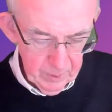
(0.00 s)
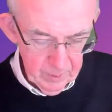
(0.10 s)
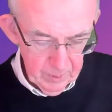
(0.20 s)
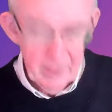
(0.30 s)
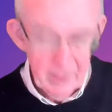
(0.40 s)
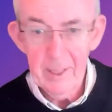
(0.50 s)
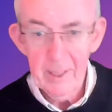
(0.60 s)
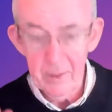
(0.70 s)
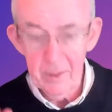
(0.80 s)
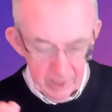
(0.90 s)
Logitech
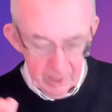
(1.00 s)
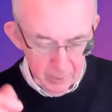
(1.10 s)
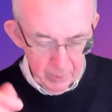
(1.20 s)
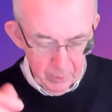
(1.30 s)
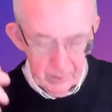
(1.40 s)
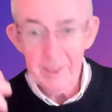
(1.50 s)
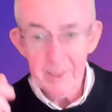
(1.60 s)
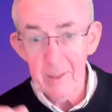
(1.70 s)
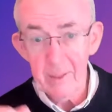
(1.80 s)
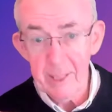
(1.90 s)
Brio down in the
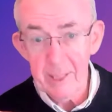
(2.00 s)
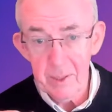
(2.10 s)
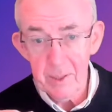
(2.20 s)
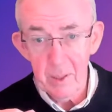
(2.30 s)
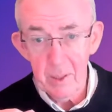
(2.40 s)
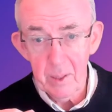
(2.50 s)
carousel at the moment,